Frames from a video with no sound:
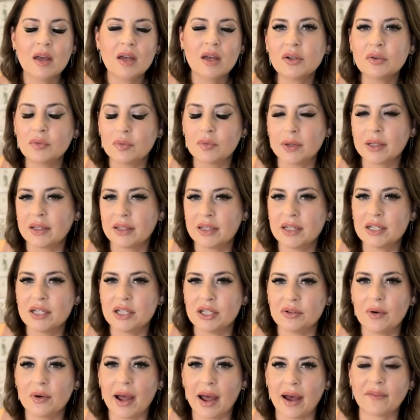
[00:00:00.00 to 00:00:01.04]
You really
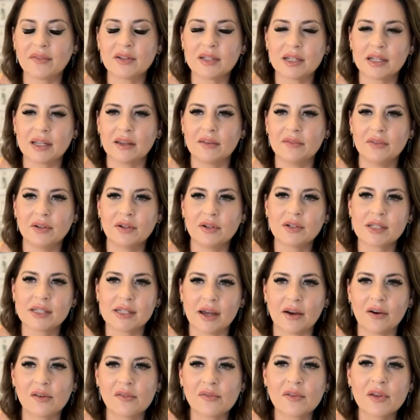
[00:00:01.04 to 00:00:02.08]
do have to give
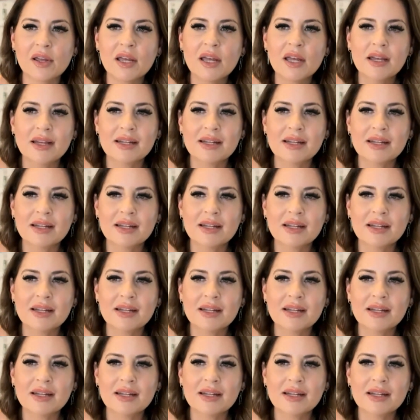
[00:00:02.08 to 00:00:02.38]
yourself